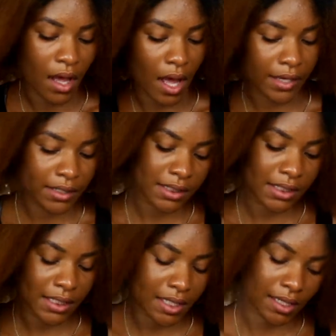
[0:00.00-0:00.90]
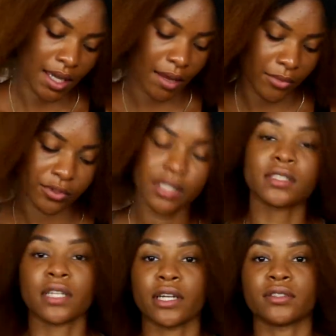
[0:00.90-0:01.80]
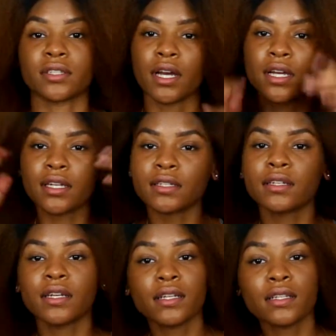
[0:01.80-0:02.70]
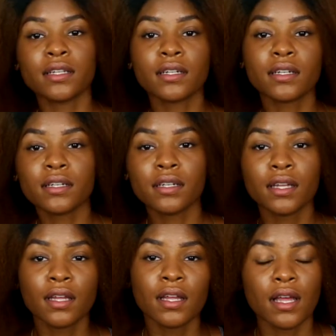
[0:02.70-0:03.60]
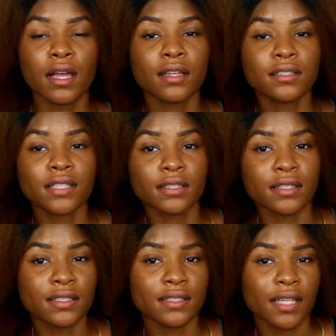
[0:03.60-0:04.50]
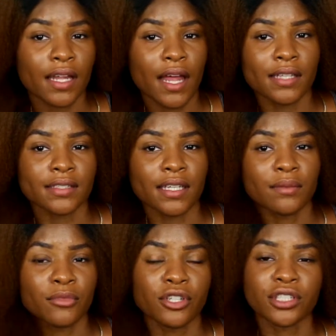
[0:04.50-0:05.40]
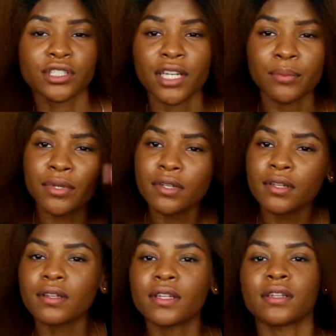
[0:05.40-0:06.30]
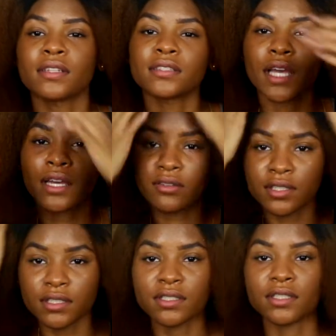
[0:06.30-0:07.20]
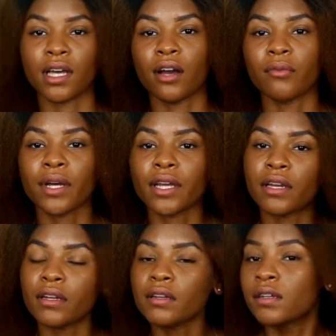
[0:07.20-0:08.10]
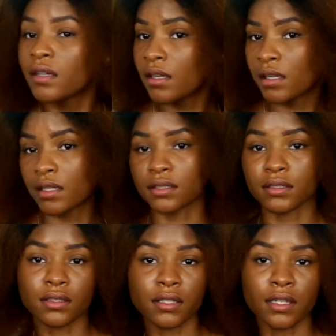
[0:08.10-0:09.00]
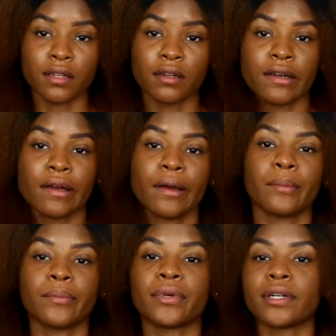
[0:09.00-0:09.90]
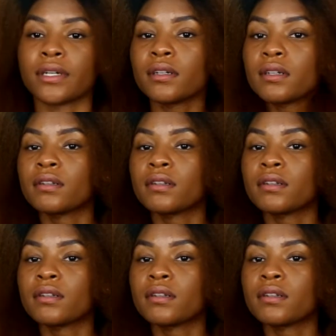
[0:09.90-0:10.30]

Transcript: honestly, I'm low-key scared to cut anything. It looks like this side has like more shape than this side, or is it just how my hair is looking? But